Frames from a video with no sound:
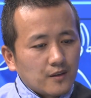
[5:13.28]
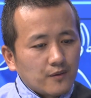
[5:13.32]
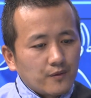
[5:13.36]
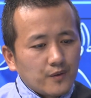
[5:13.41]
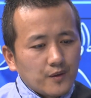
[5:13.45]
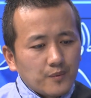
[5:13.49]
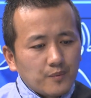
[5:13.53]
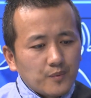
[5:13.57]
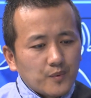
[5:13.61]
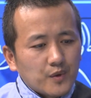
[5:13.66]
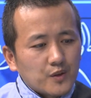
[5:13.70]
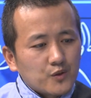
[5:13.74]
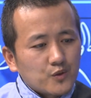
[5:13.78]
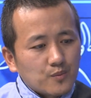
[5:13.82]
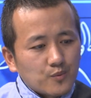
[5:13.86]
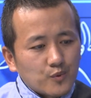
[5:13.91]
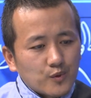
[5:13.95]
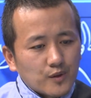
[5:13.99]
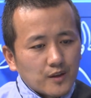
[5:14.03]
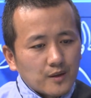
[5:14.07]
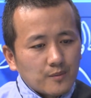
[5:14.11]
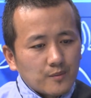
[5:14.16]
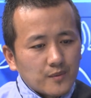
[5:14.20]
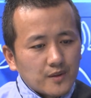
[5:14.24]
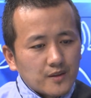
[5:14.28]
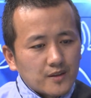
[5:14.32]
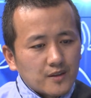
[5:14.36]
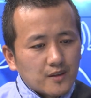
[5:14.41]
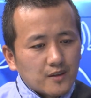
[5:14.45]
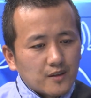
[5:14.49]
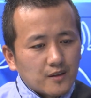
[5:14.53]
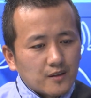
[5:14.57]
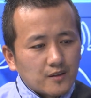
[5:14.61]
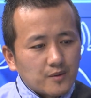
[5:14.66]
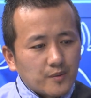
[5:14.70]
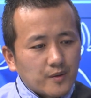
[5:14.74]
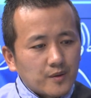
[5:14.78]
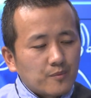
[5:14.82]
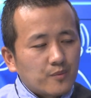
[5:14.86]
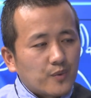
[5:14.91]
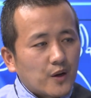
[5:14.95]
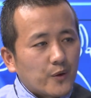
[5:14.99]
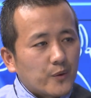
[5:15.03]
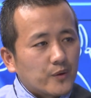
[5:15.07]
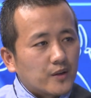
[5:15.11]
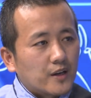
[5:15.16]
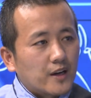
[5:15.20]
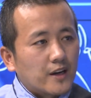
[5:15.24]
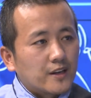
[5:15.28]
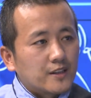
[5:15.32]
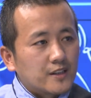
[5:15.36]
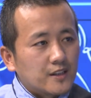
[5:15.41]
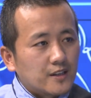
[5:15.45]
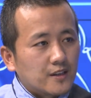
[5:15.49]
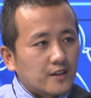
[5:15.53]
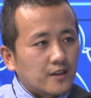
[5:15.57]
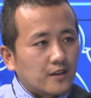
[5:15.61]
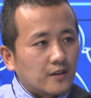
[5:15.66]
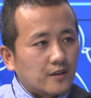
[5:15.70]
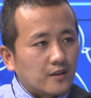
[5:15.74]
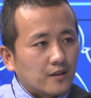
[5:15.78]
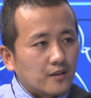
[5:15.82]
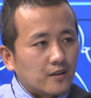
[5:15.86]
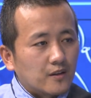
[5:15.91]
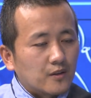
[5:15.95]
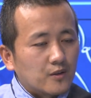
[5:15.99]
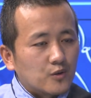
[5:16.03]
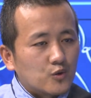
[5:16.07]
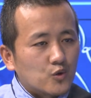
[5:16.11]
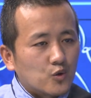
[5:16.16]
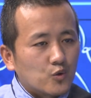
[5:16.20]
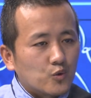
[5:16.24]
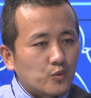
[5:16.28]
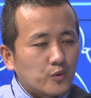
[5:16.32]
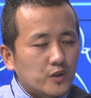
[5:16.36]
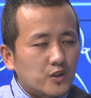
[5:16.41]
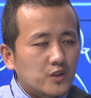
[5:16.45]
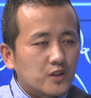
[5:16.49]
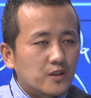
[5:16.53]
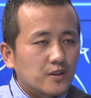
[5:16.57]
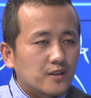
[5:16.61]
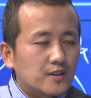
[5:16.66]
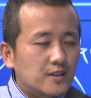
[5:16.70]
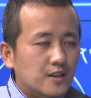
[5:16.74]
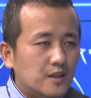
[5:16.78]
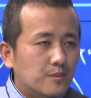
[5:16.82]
the fifth major program is Tibetan Private ITI, which is